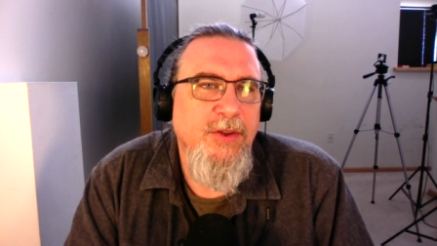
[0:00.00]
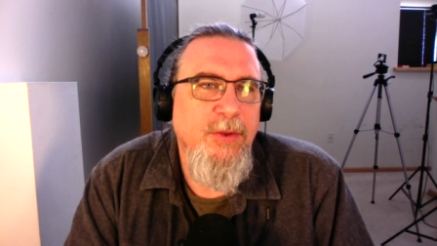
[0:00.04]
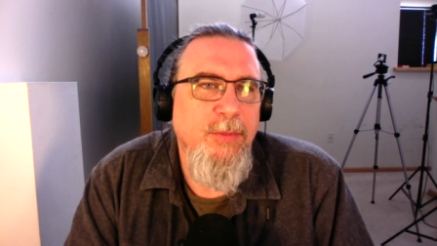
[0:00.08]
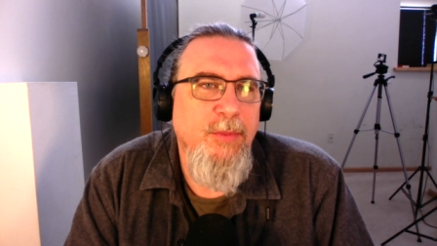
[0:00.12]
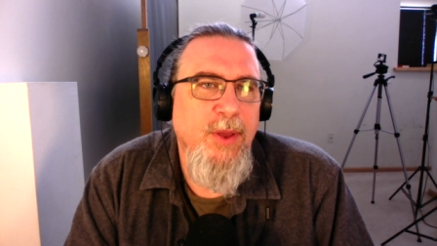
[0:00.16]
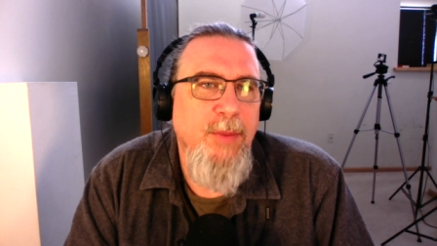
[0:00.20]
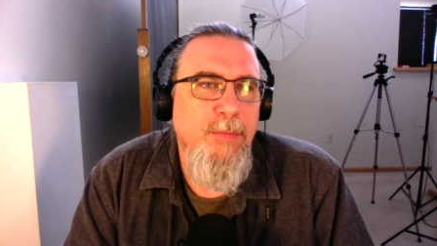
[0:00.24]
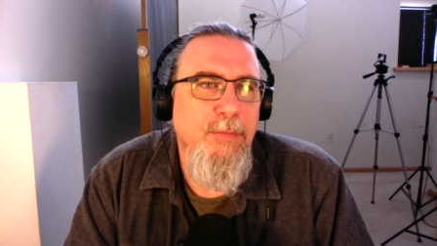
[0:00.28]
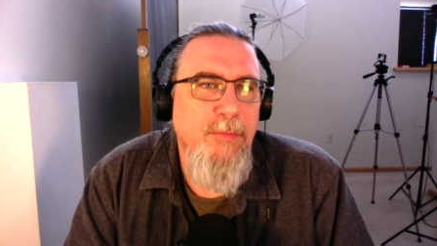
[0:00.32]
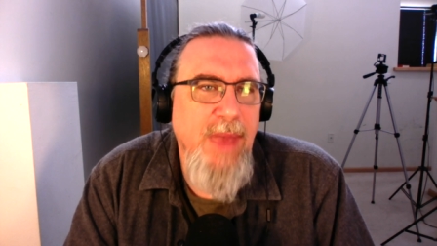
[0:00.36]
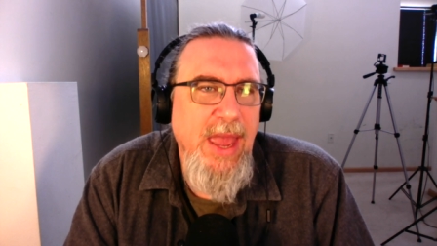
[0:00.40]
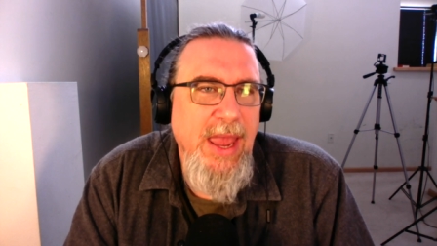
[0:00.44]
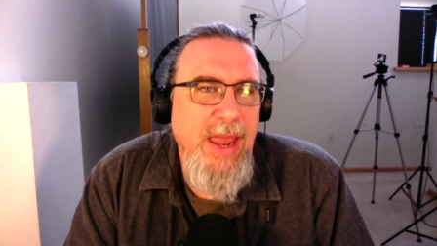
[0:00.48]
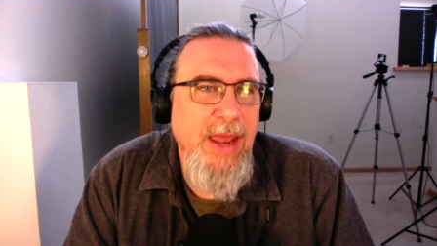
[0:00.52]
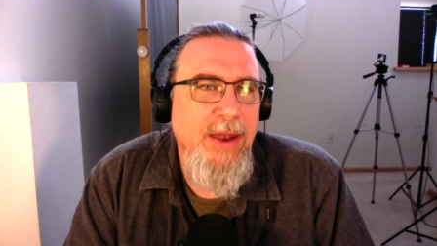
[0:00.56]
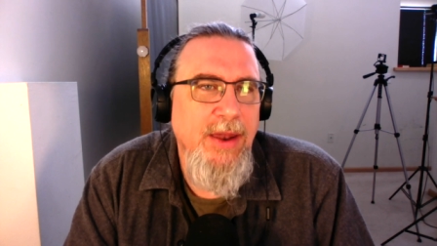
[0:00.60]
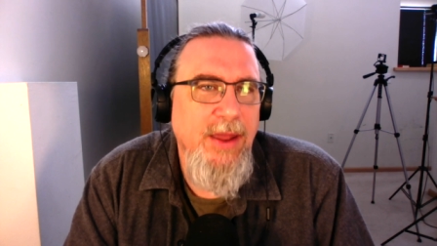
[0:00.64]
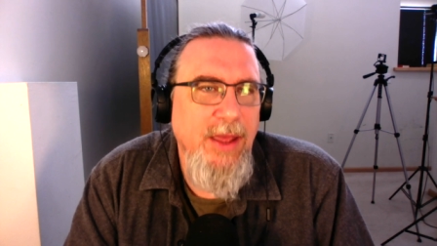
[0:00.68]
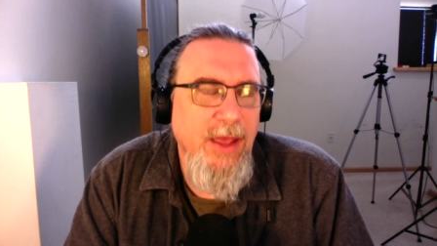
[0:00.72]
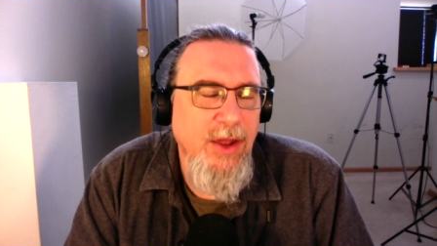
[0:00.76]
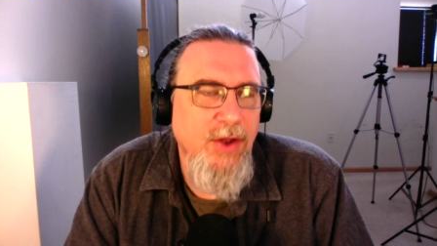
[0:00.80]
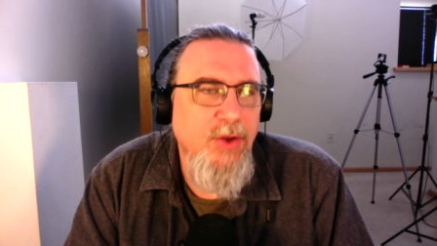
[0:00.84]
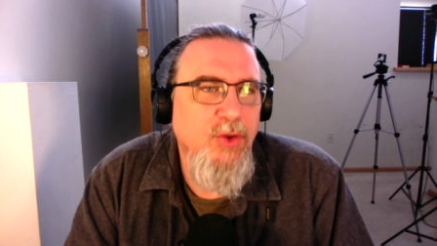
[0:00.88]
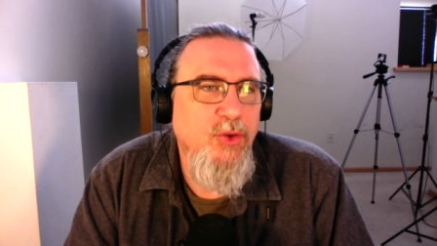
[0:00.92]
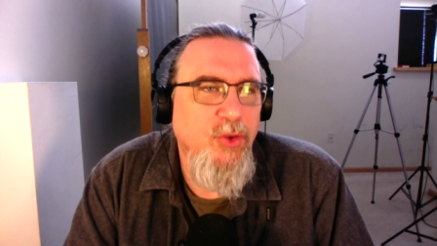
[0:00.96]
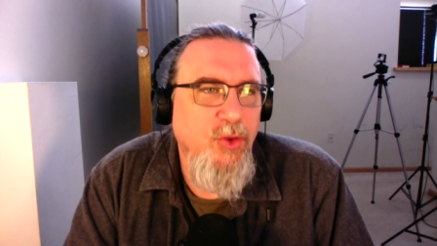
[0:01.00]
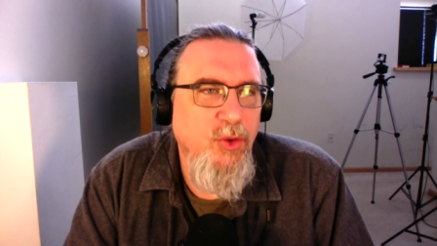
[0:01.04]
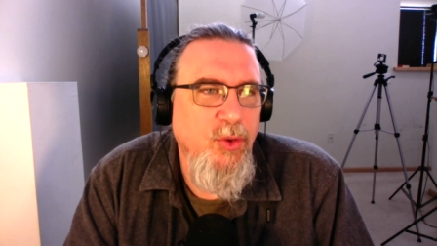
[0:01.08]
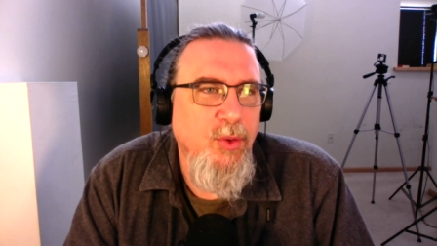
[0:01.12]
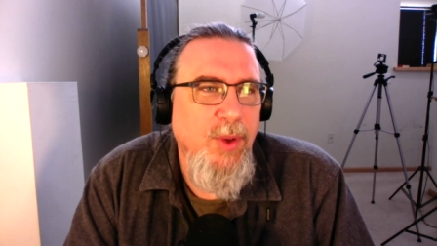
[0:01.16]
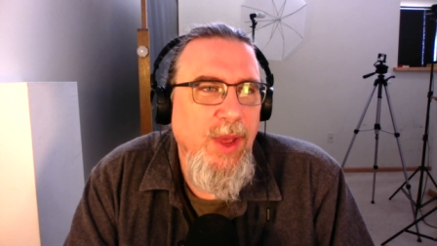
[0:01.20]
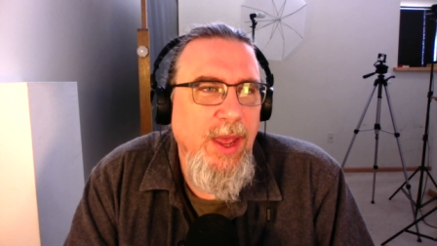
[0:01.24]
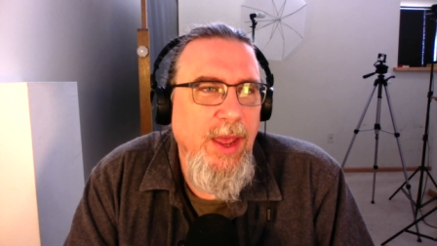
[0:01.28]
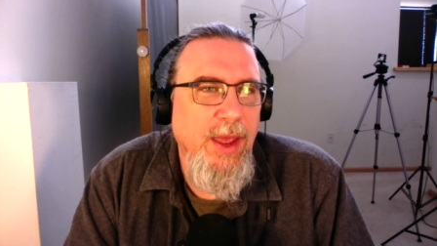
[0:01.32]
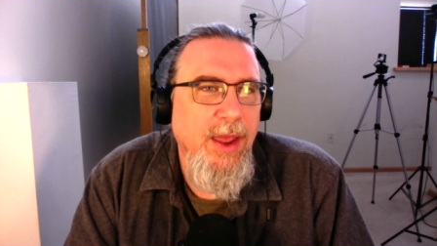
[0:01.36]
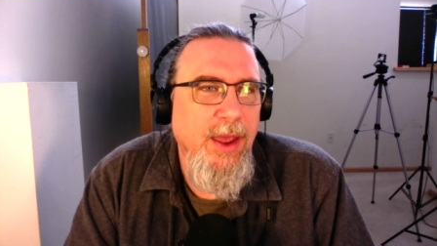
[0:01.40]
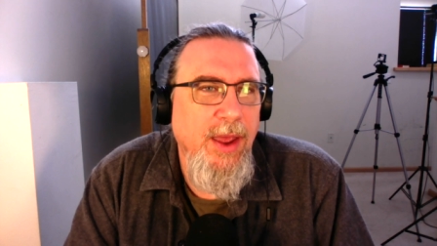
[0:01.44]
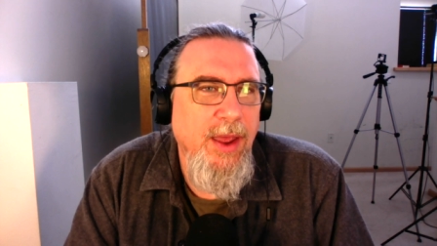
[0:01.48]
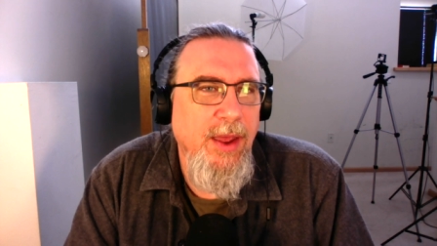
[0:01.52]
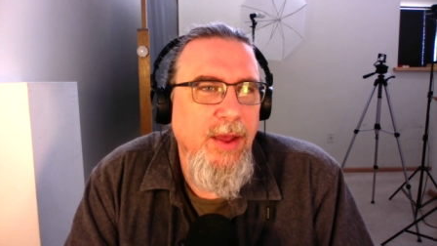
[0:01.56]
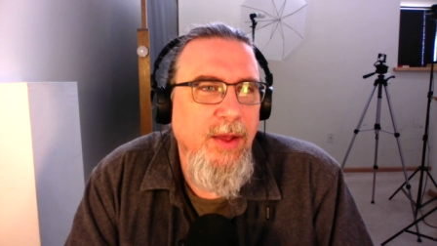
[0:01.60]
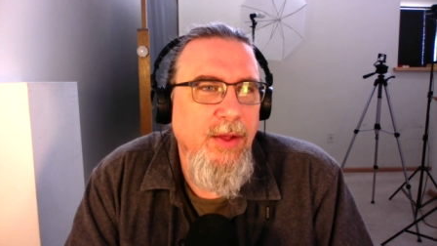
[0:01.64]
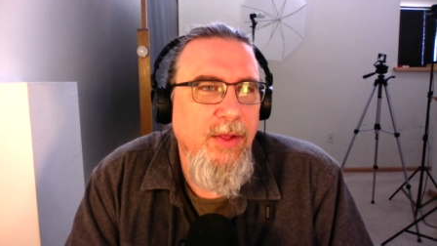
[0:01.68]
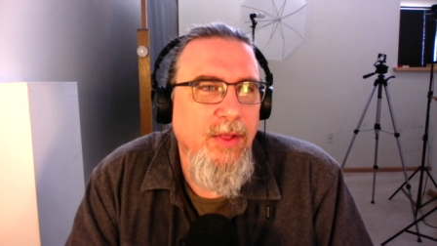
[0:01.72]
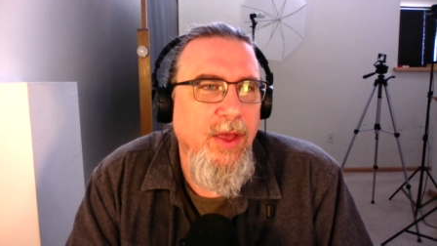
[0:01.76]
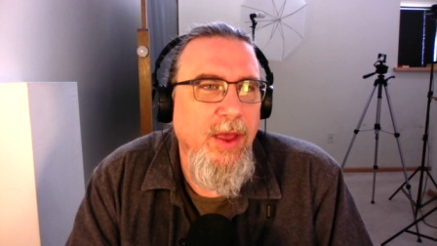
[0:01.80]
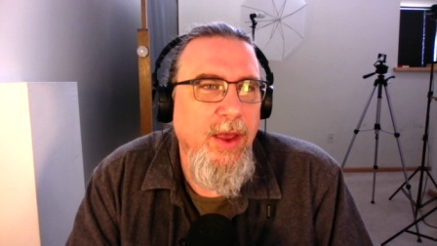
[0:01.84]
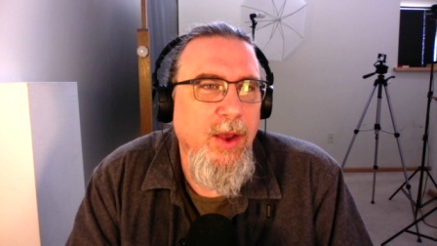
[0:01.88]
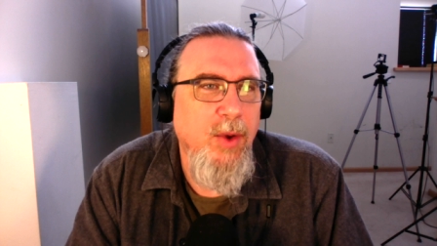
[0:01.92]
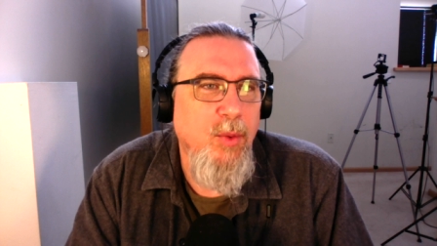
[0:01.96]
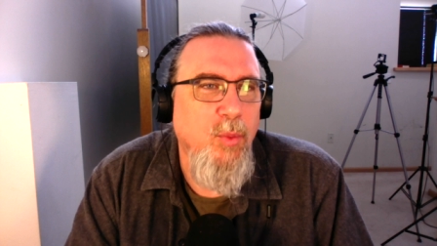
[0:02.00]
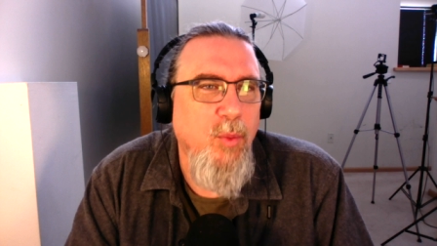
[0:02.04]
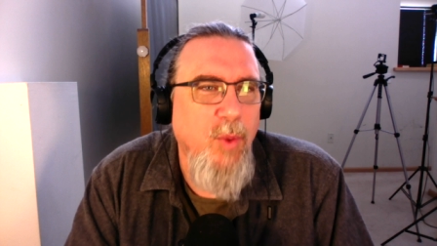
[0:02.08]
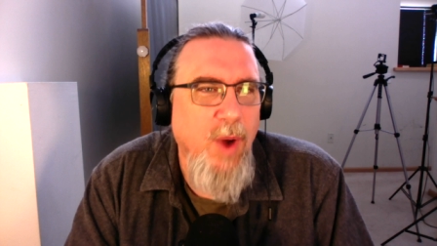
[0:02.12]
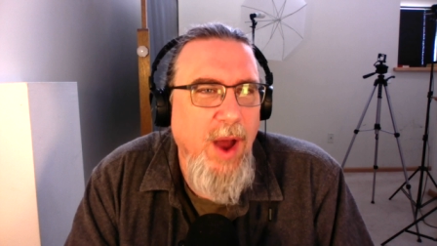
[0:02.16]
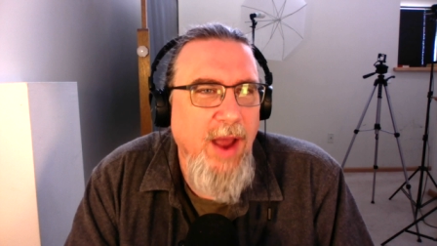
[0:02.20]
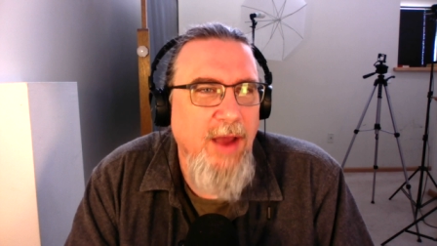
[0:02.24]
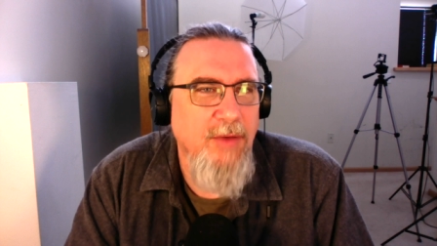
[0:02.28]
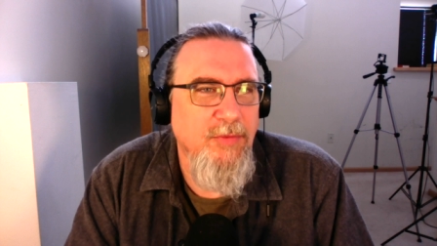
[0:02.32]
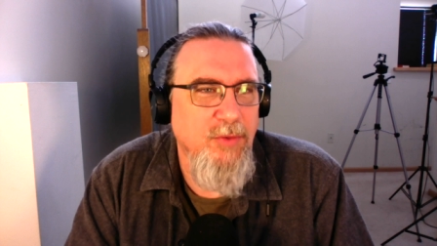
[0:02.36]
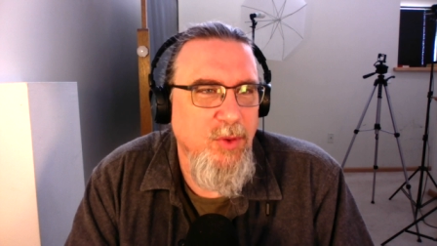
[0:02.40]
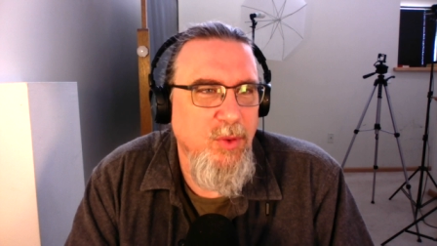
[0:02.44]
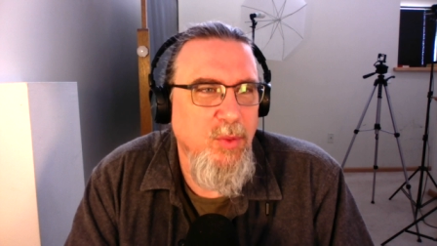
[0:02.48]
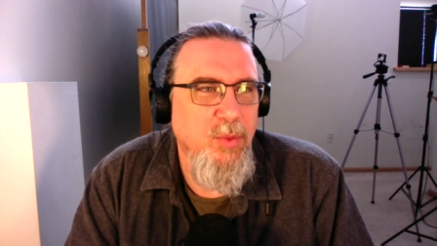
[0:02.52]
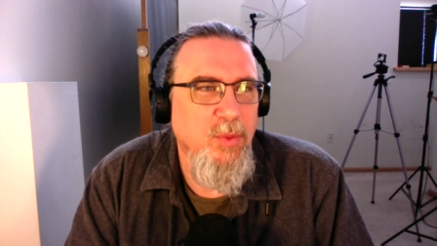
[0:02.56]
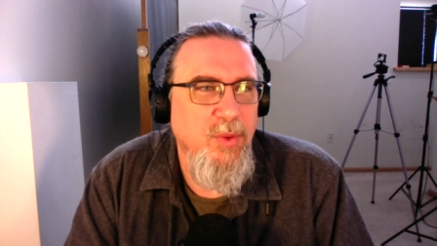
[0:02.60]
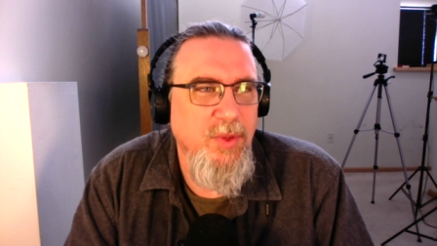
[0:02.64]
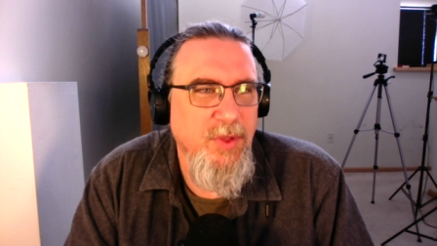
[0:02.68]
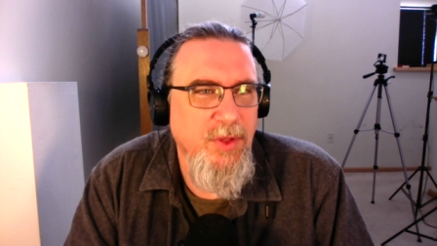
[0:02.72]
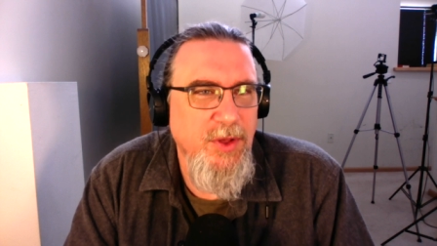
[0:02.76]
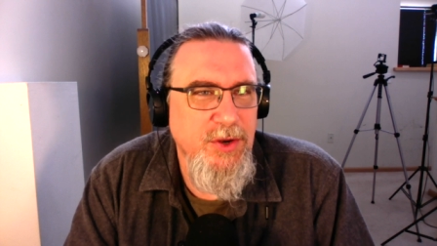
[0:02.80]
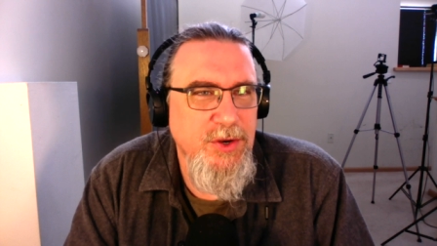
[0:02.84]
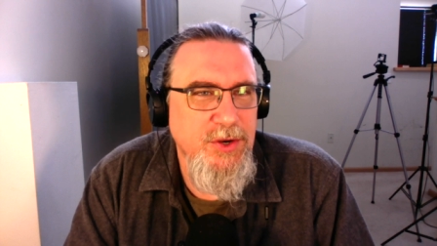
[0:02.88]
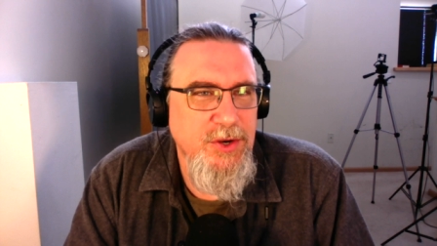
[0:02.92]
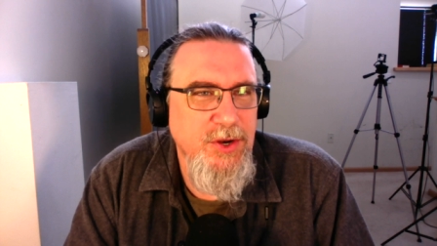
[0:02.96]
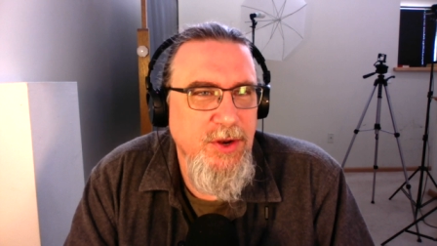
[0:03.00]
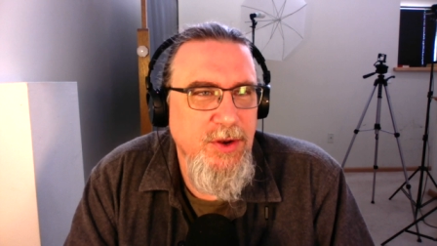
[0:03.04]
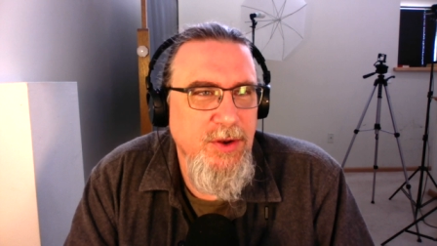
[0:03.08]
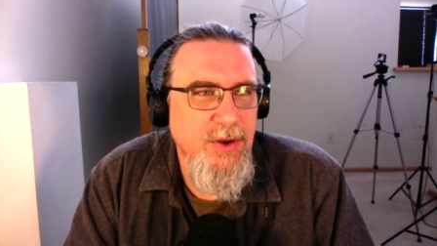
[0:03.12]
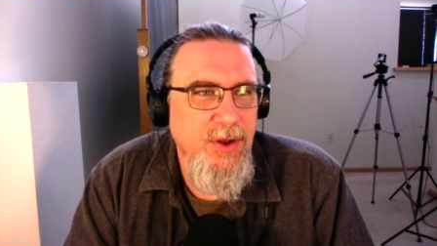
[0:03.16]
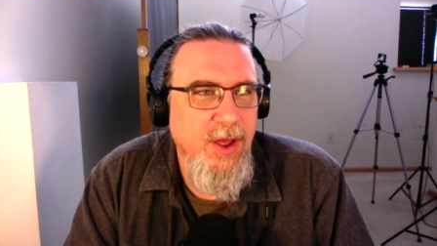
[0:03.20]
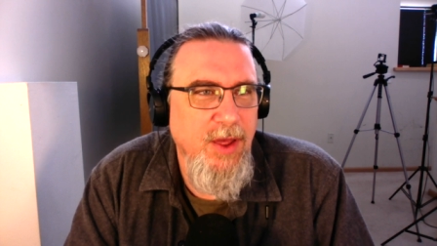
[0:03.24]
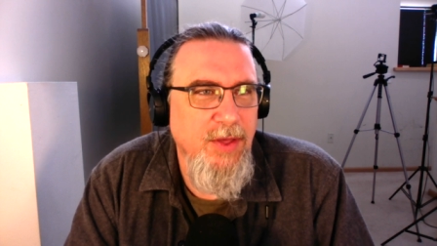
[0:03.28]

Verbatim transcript: to be made into a like rival religion.